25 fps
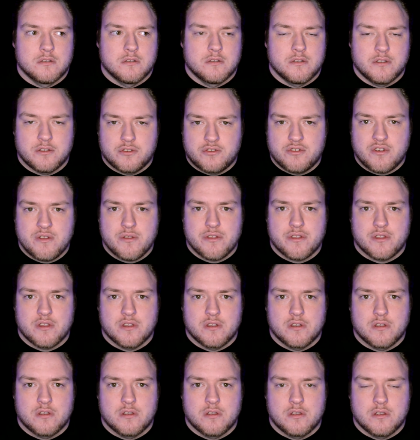And the truth?
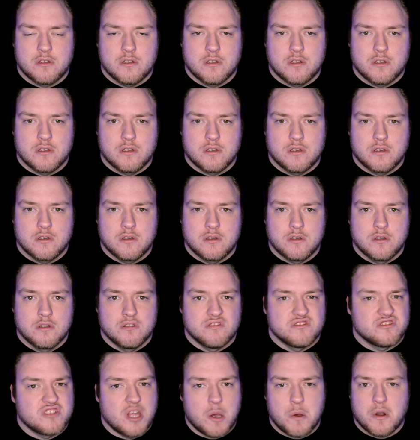
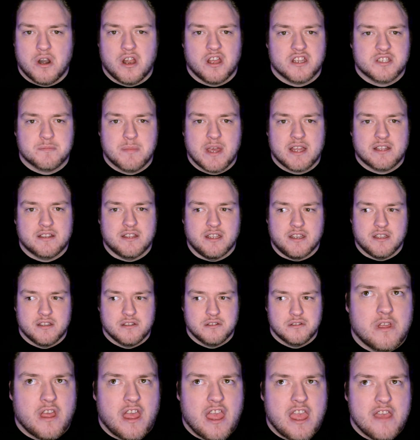It's not what I expected.
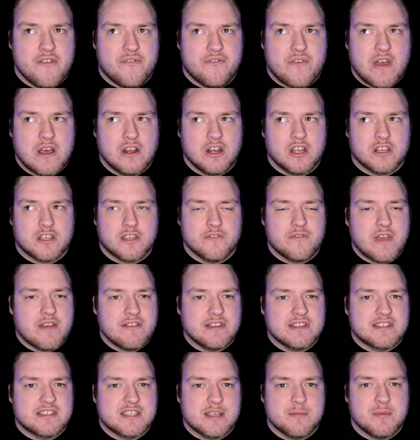It felt like a very
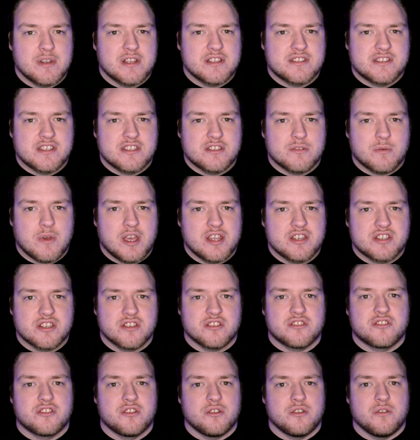similar situation
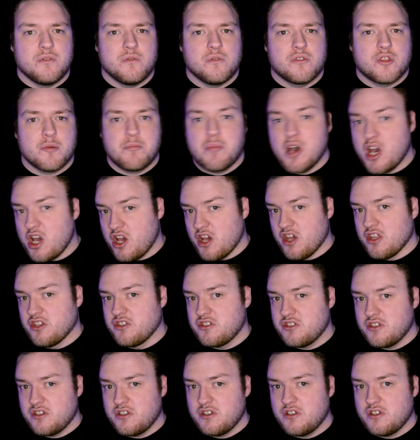to The Purge.